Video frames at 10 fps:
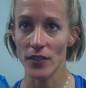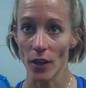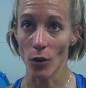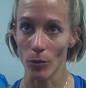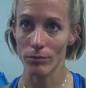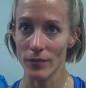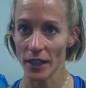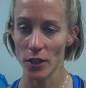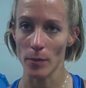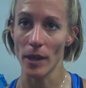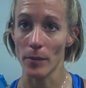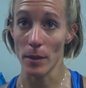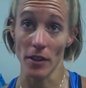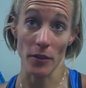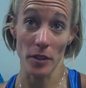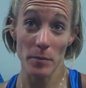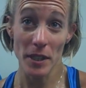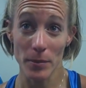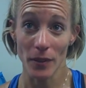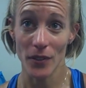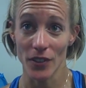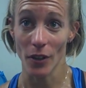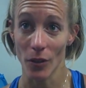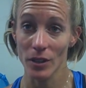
So it could have been maybe 30 people. So,